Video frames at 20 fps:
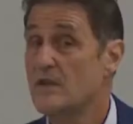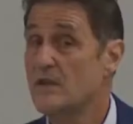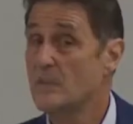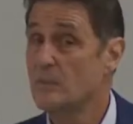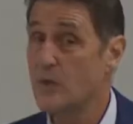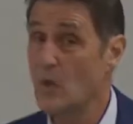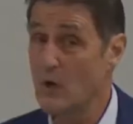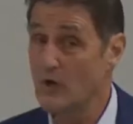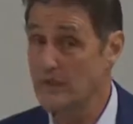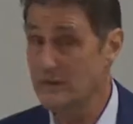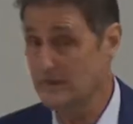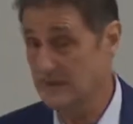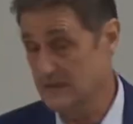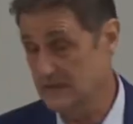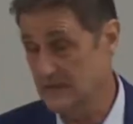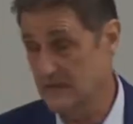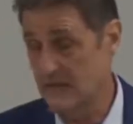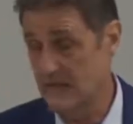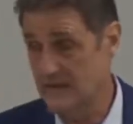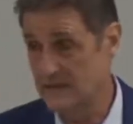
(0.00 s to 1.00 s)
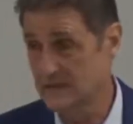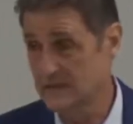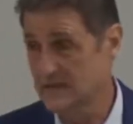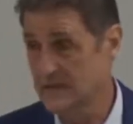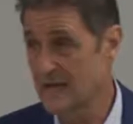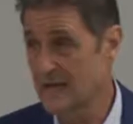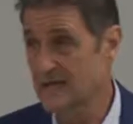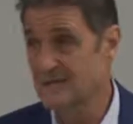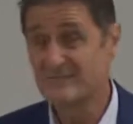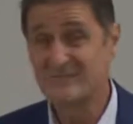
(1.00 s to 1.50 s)
The point of this slide
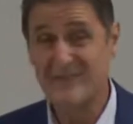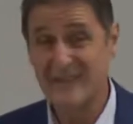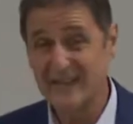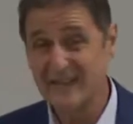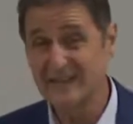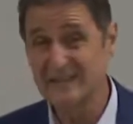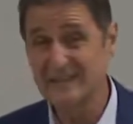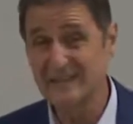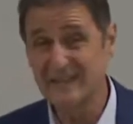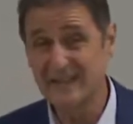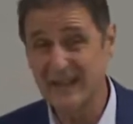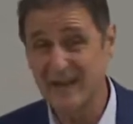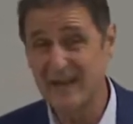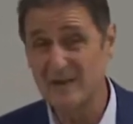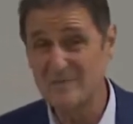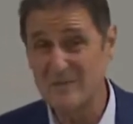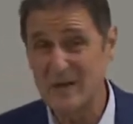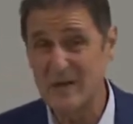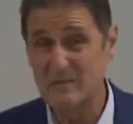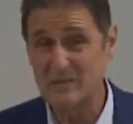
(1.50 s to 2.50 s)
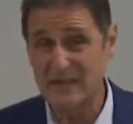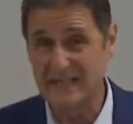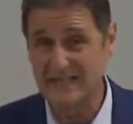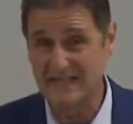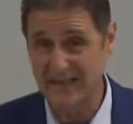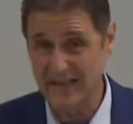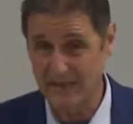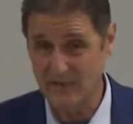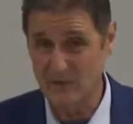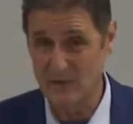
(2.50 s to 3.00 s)
is that medicine can be a
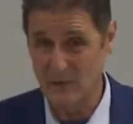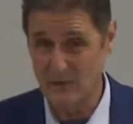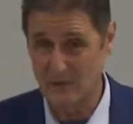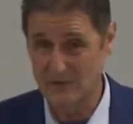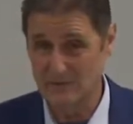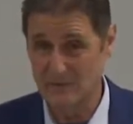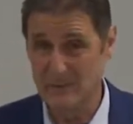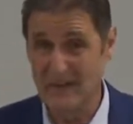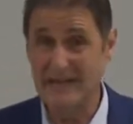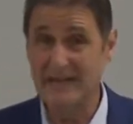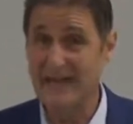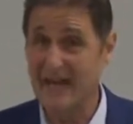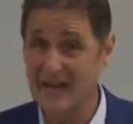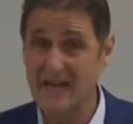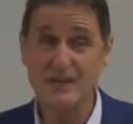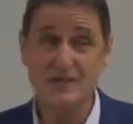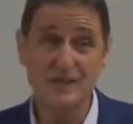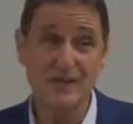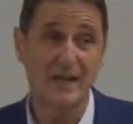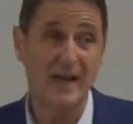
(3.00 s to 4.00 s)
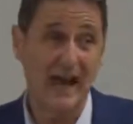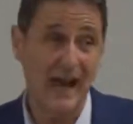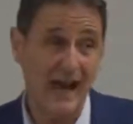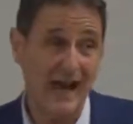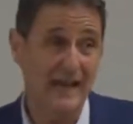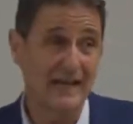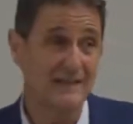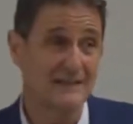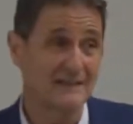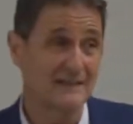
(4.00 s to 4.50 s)
bit dangerous. Medication
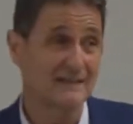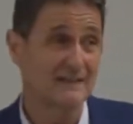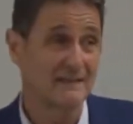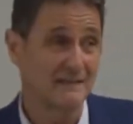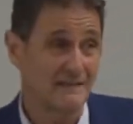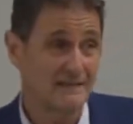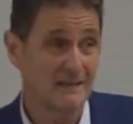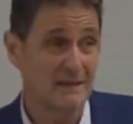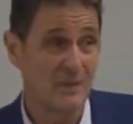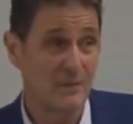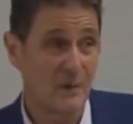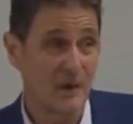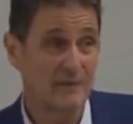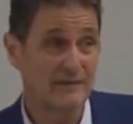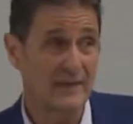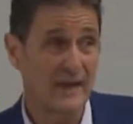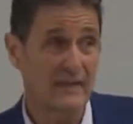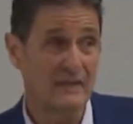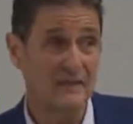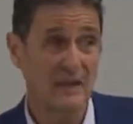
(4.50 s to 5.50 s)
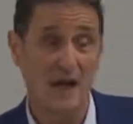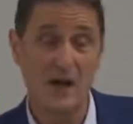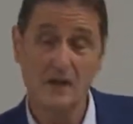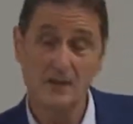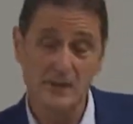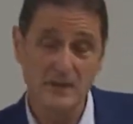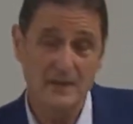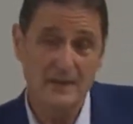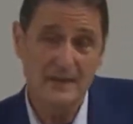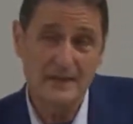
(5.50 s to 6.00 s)
has some effects
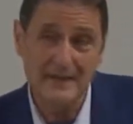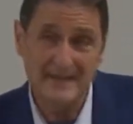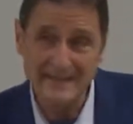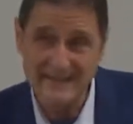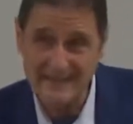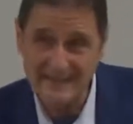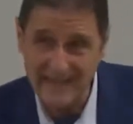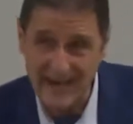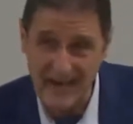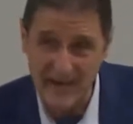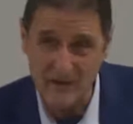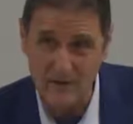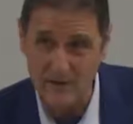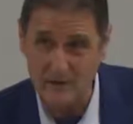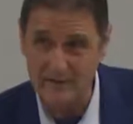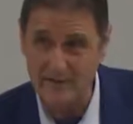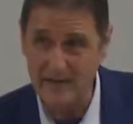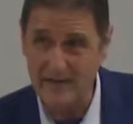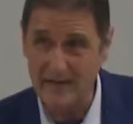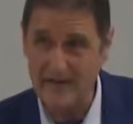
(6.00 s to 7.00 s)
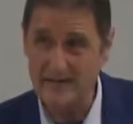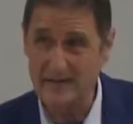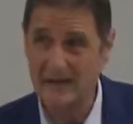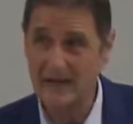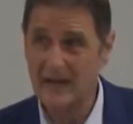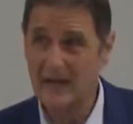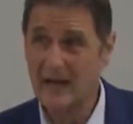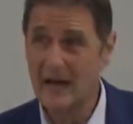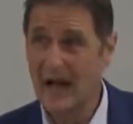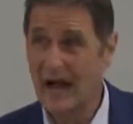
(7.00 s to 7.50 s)
other than the desired effect.
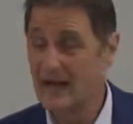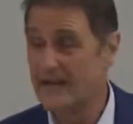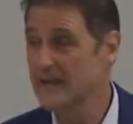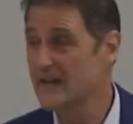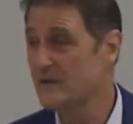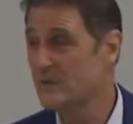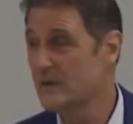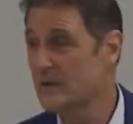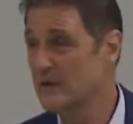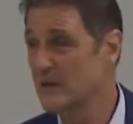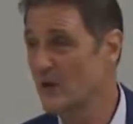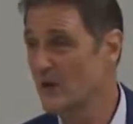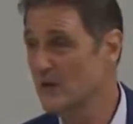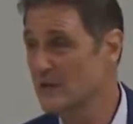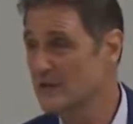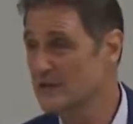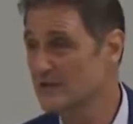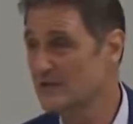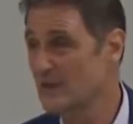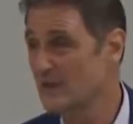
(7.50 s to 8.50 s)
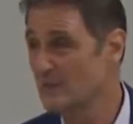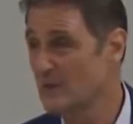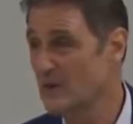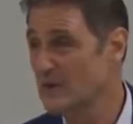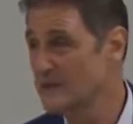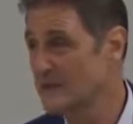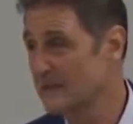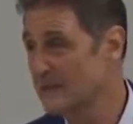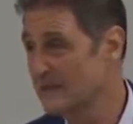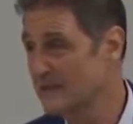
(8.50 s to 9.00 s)
I think we know this from
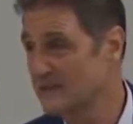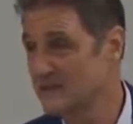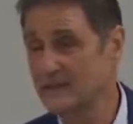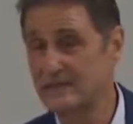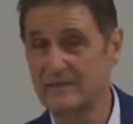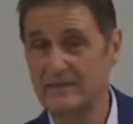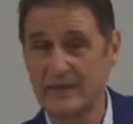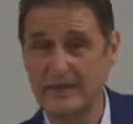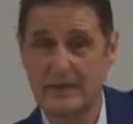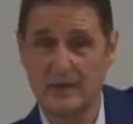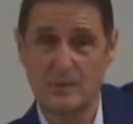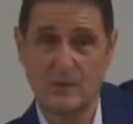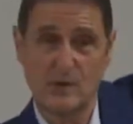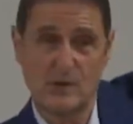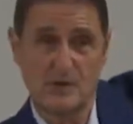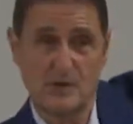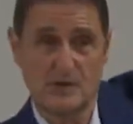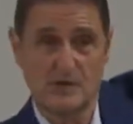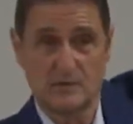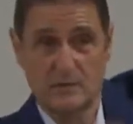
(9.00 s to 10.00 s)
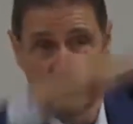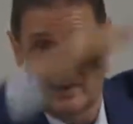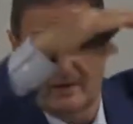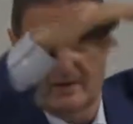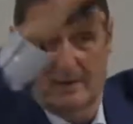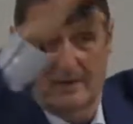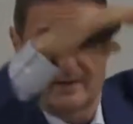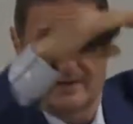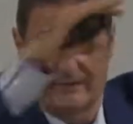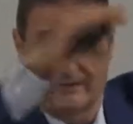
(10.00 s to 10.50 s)
watching the TV commercials with
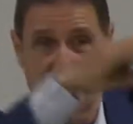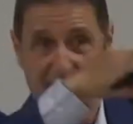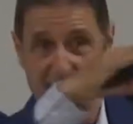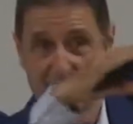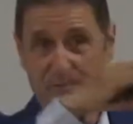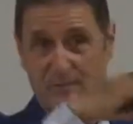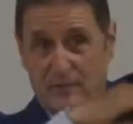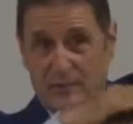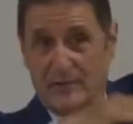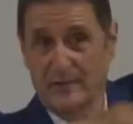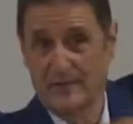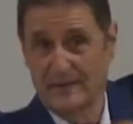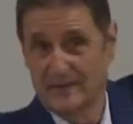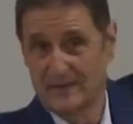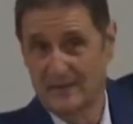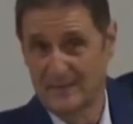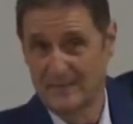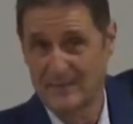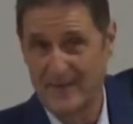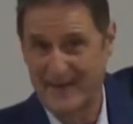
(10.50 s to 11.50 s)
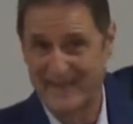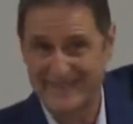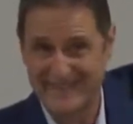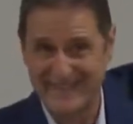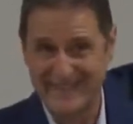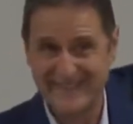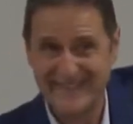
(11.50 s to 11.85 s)
all the fine print about